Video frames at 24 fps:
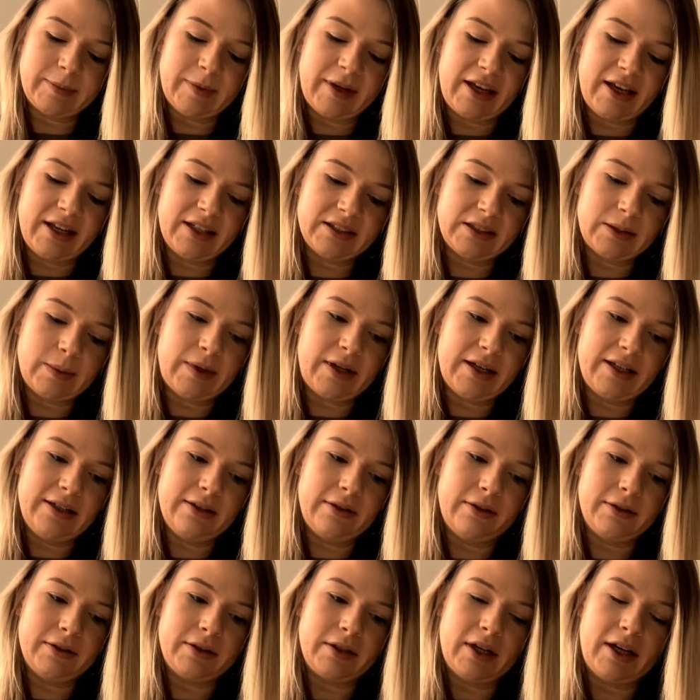hair's quite
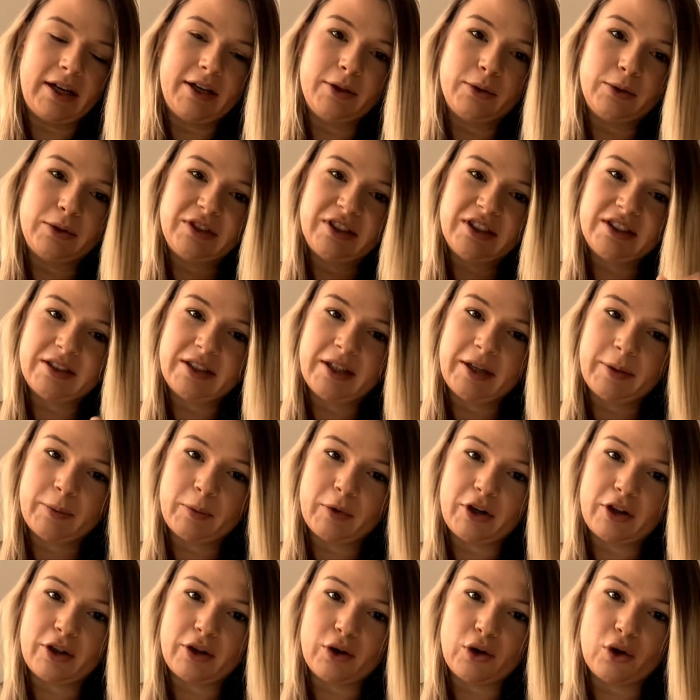long, I ordered
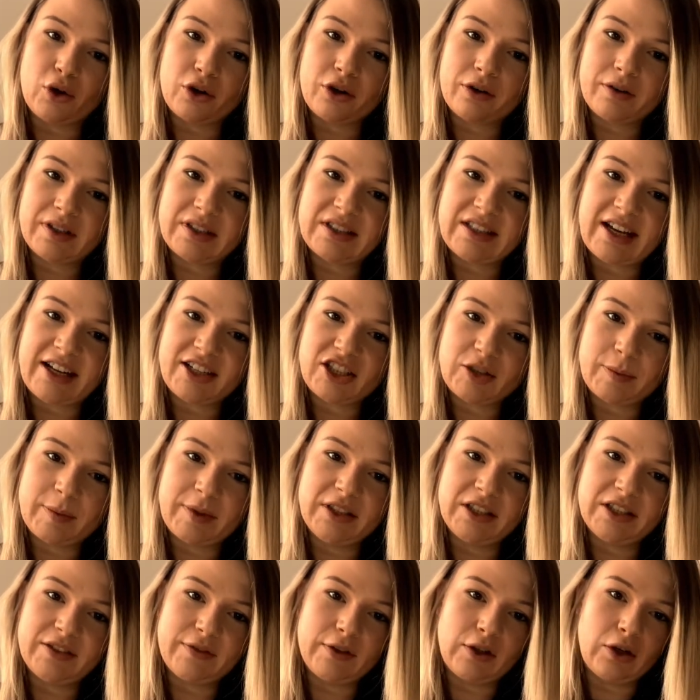one of the longer
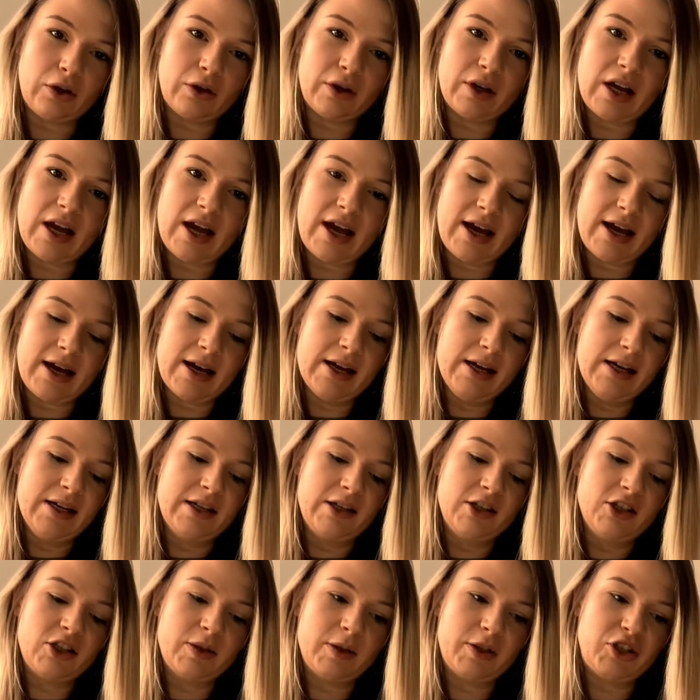attachments for long hair.
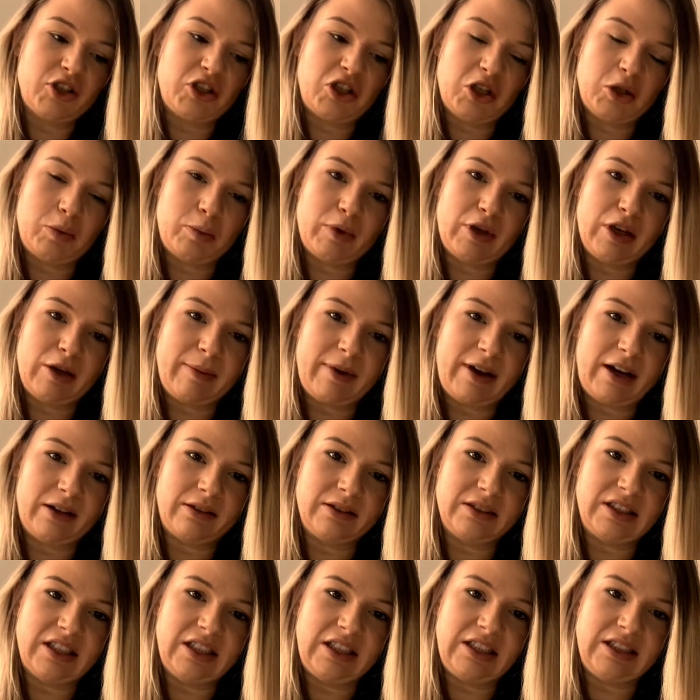So it should be
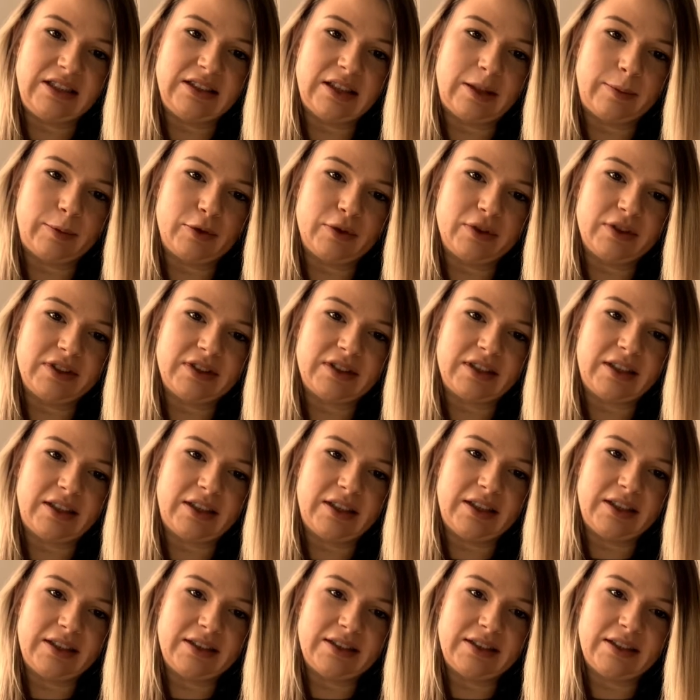about nearly double the
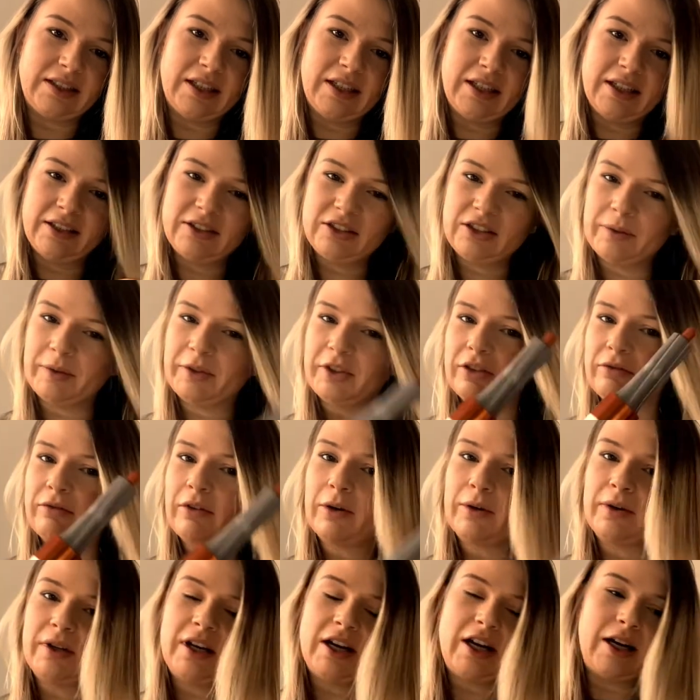size. So when you
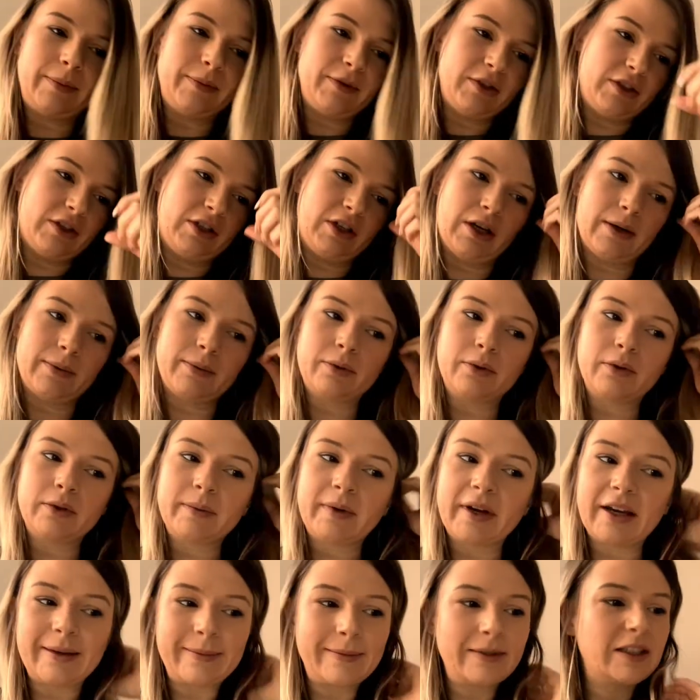roll it up, you can go all the
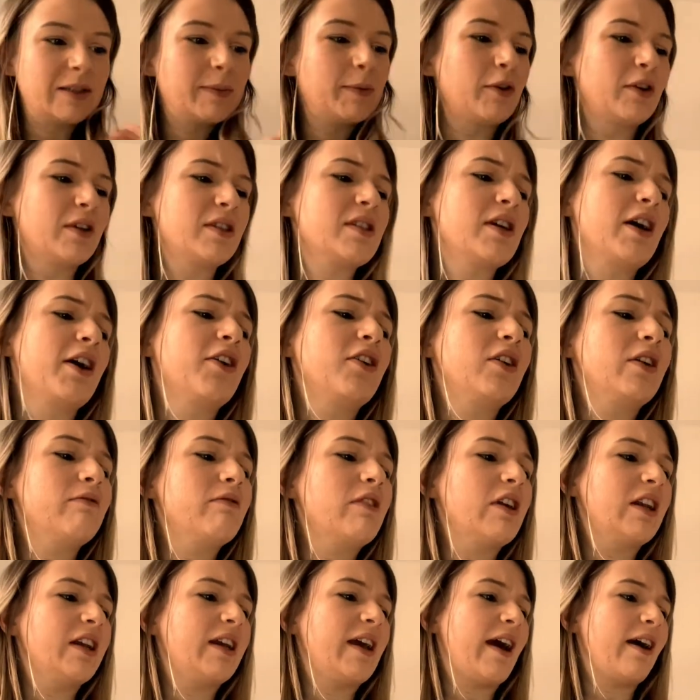way. But to be honest, I only
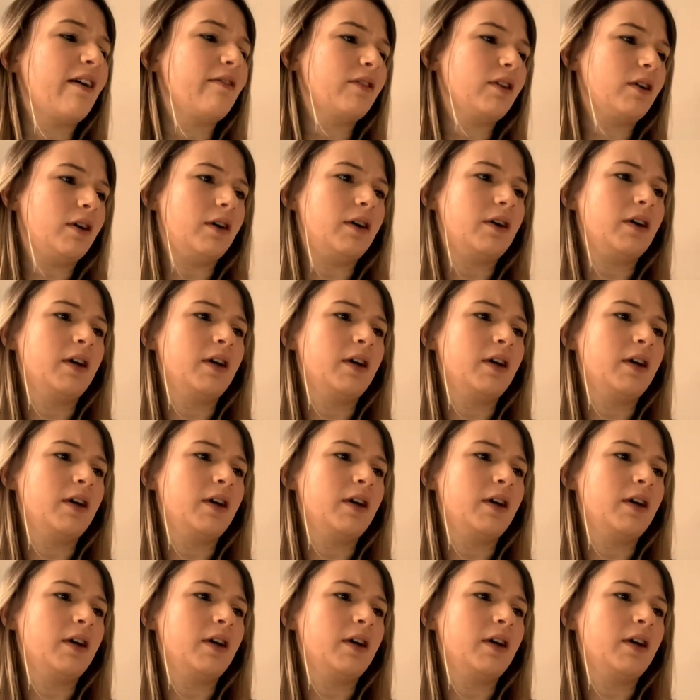really ever